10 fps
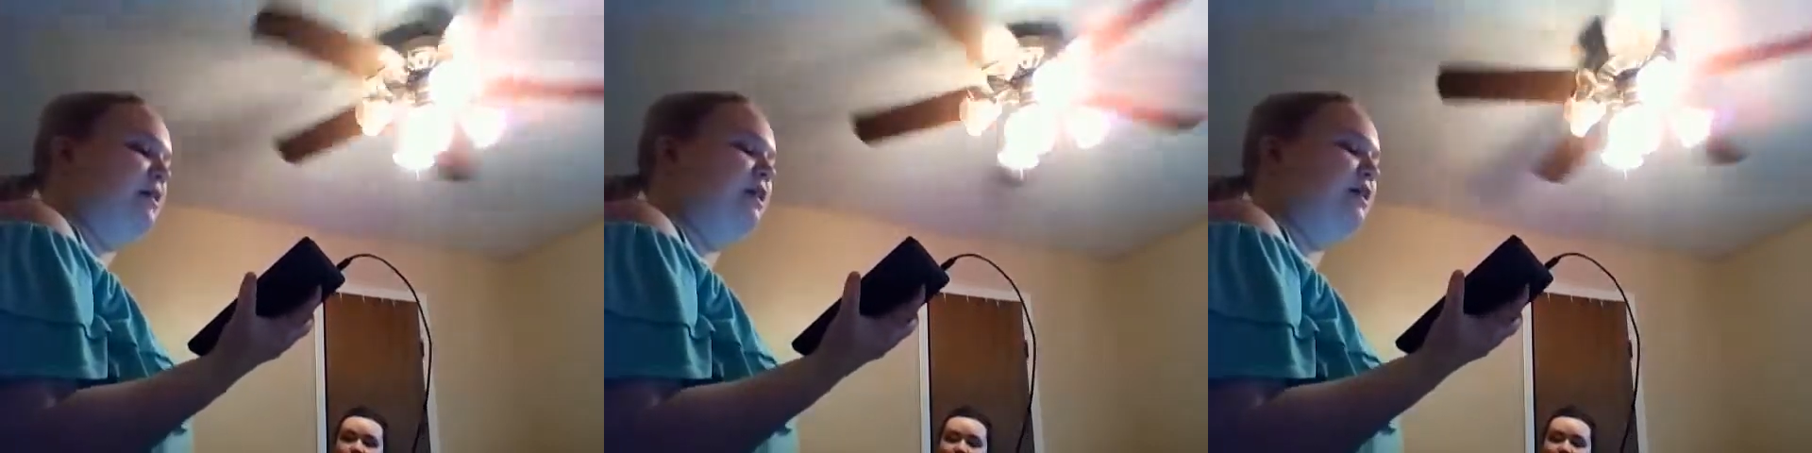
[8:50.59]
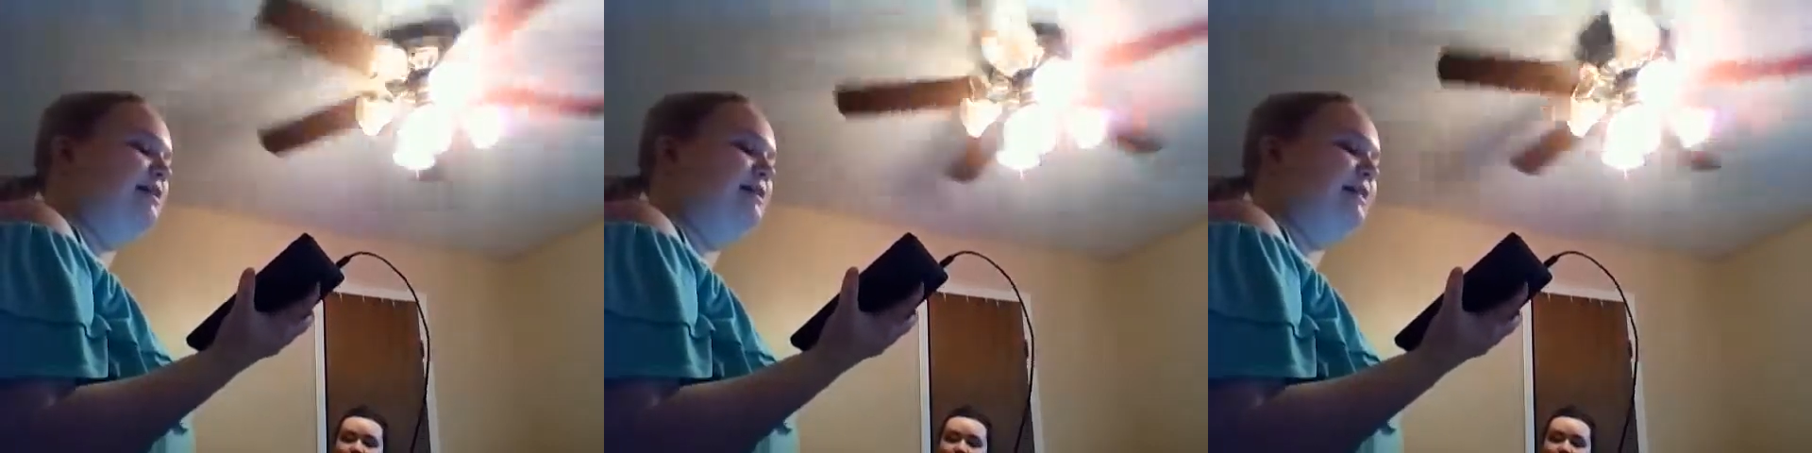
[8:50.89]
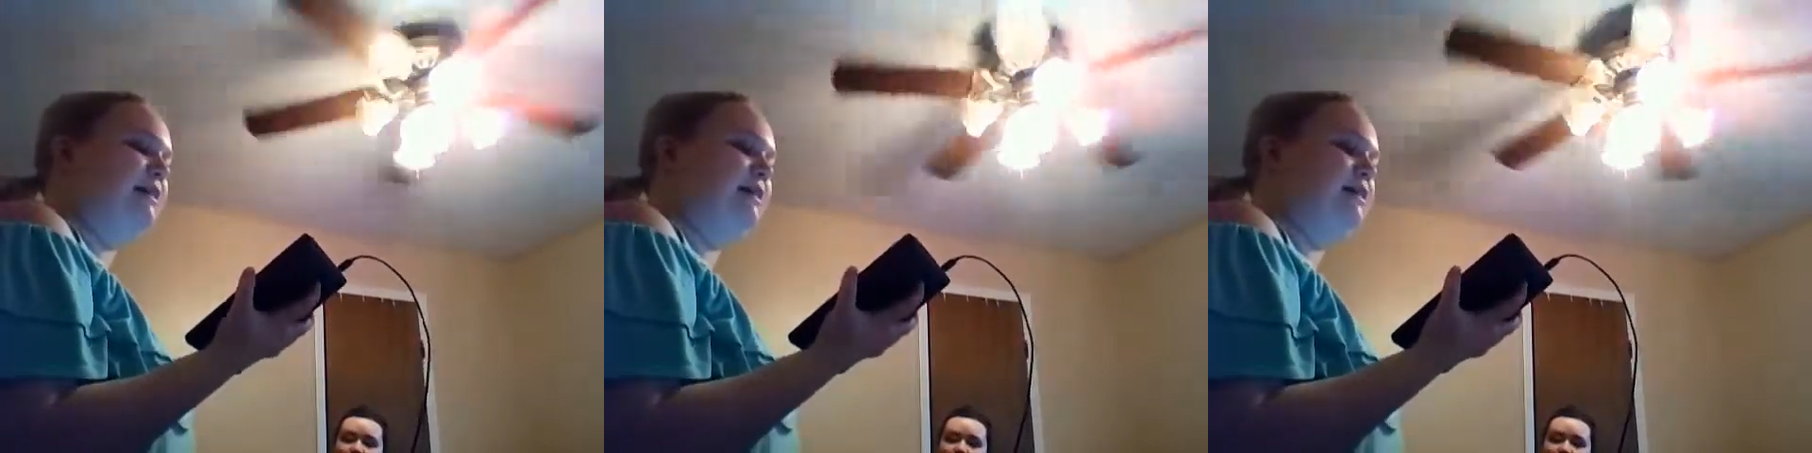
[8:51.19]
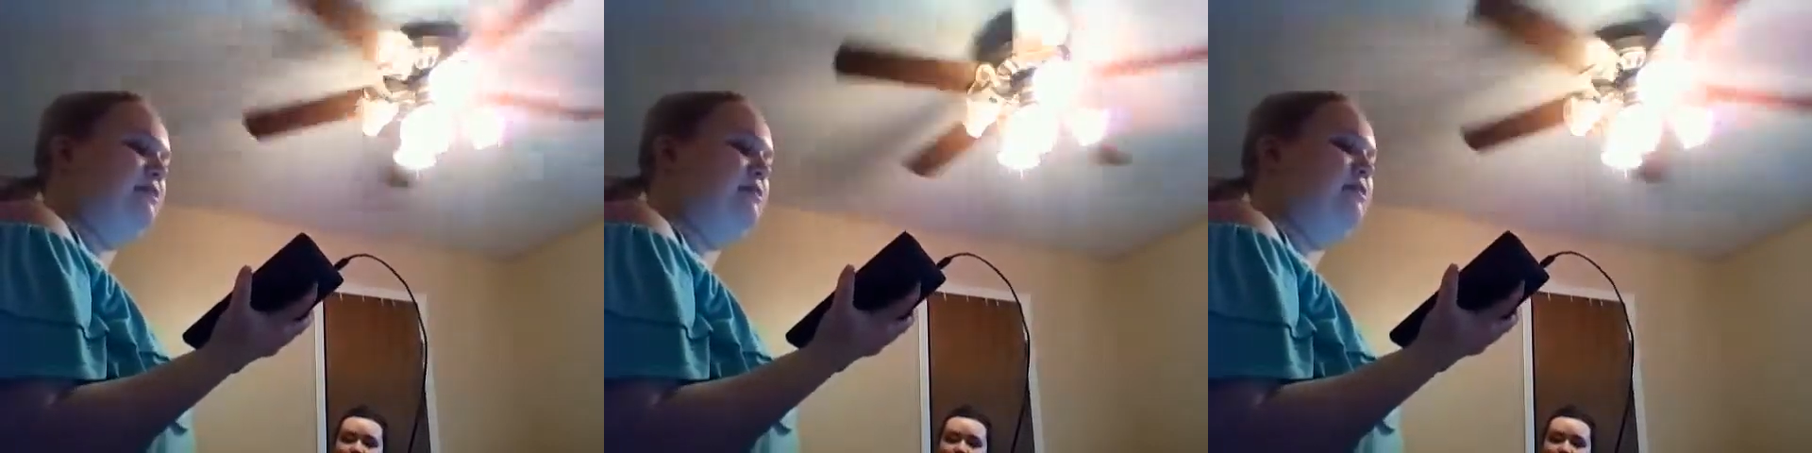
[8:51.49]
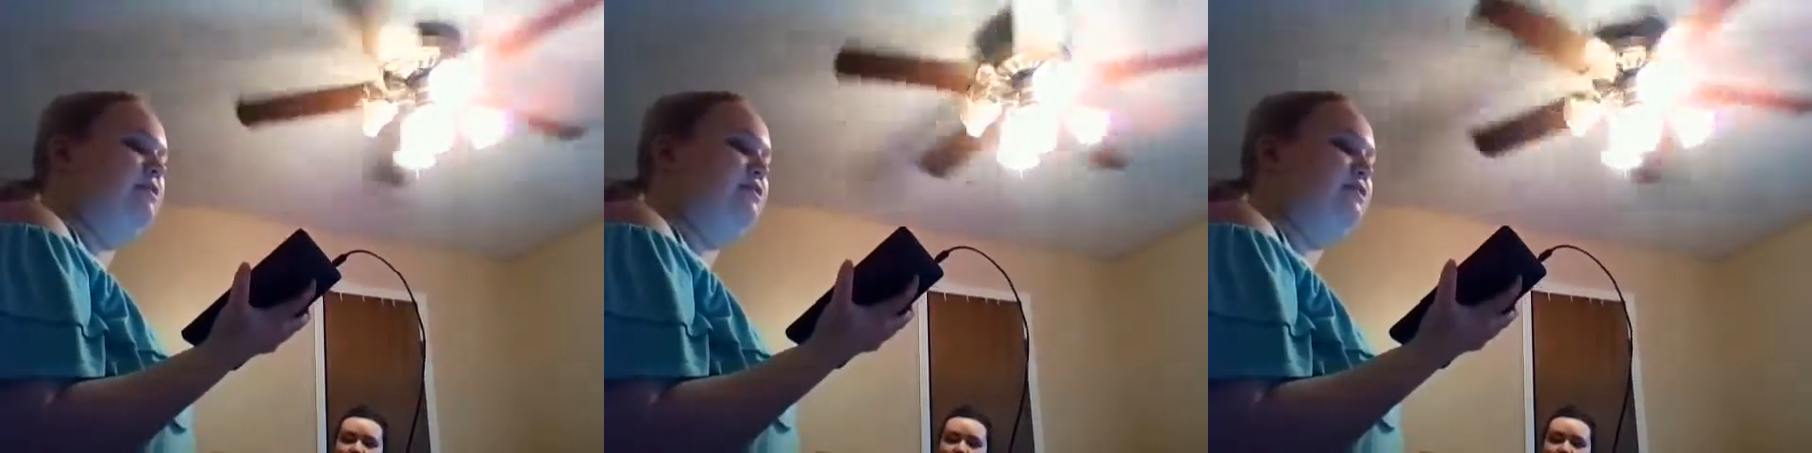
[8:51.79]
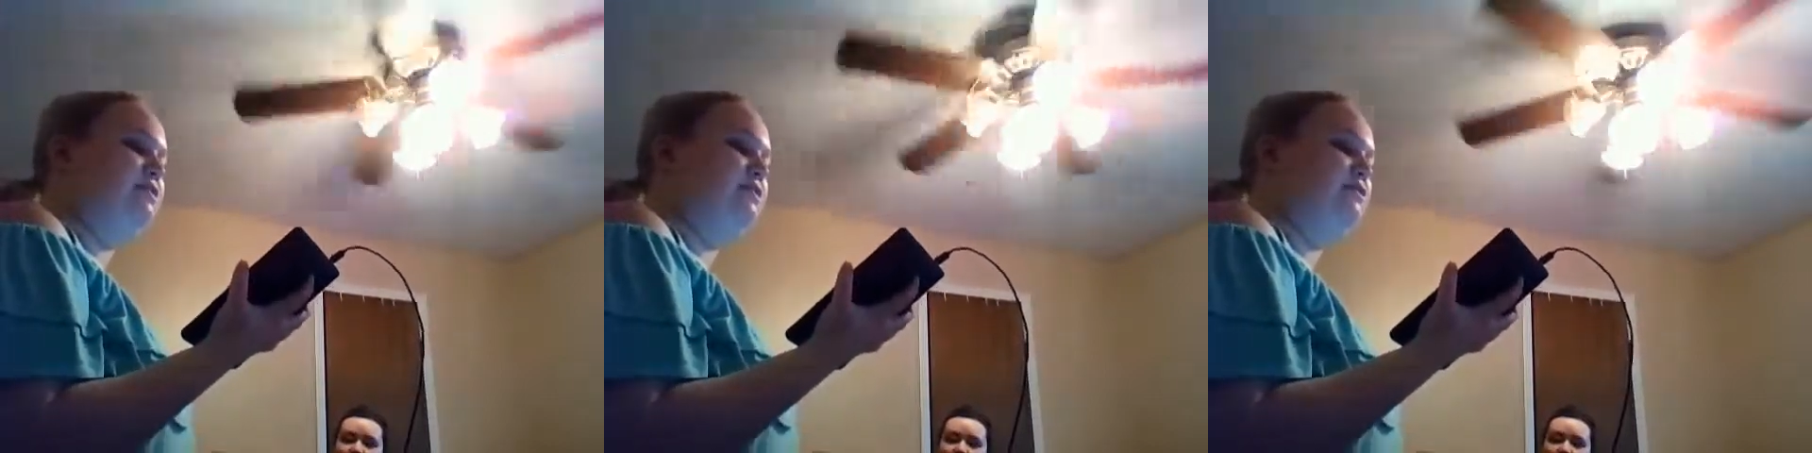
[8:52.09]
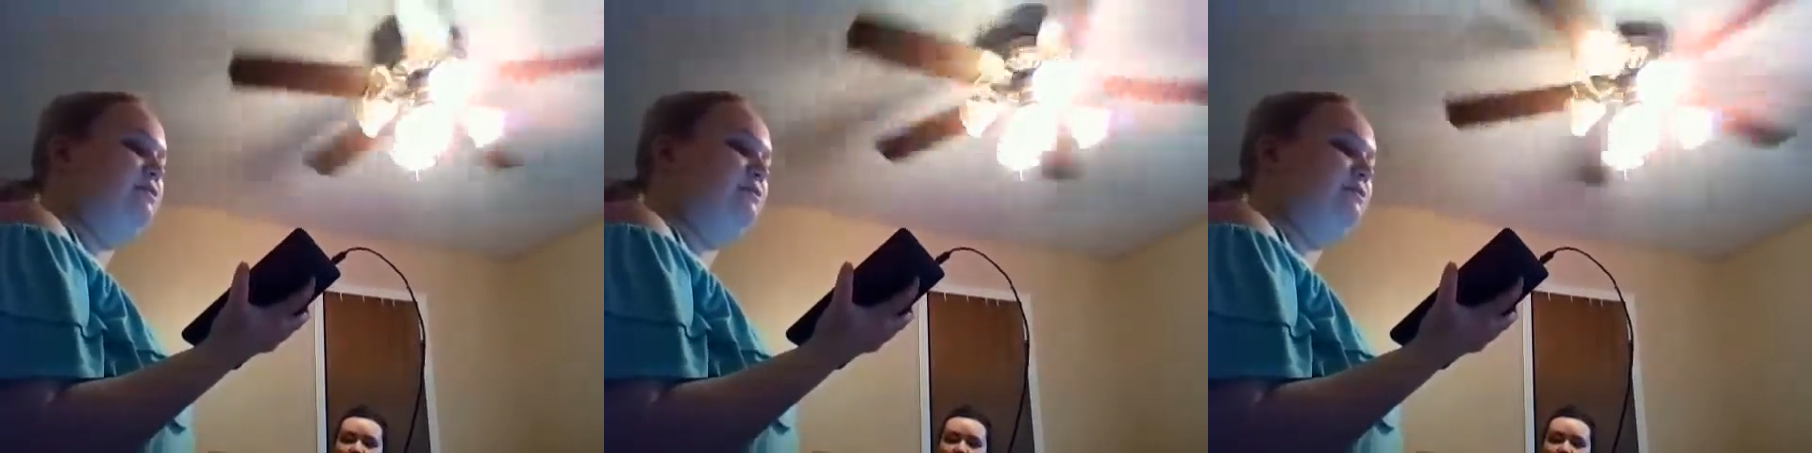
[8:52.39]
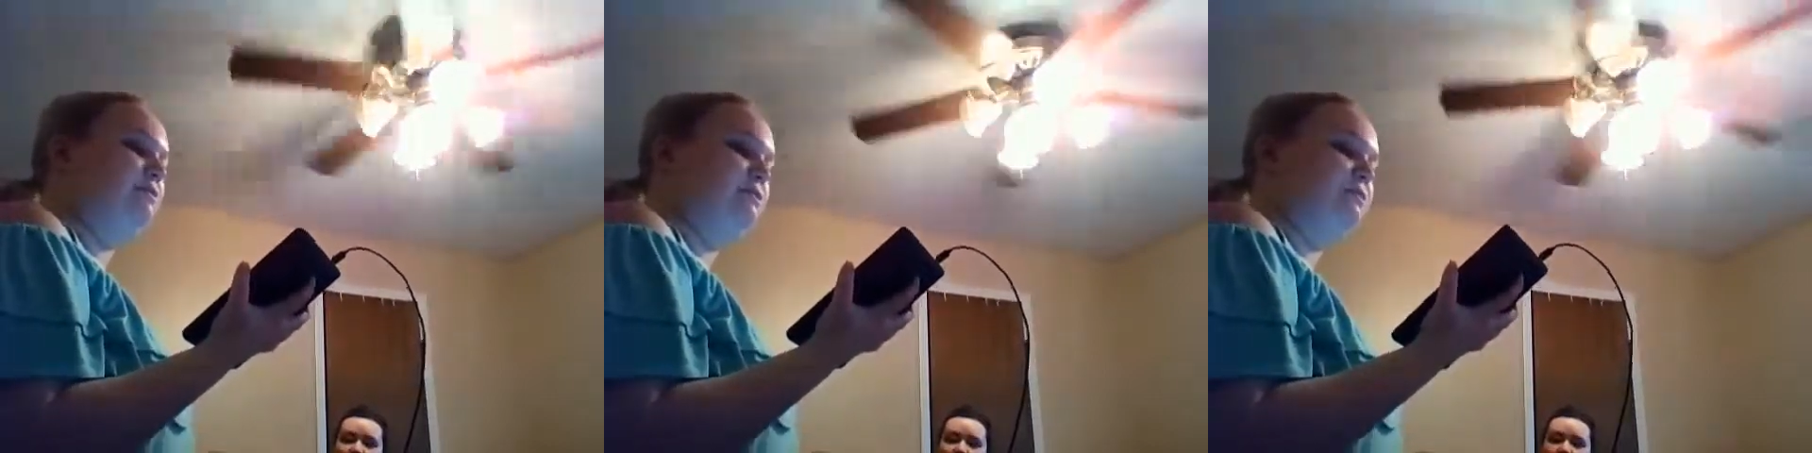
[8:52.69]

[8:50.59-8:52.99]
heart is telling you to do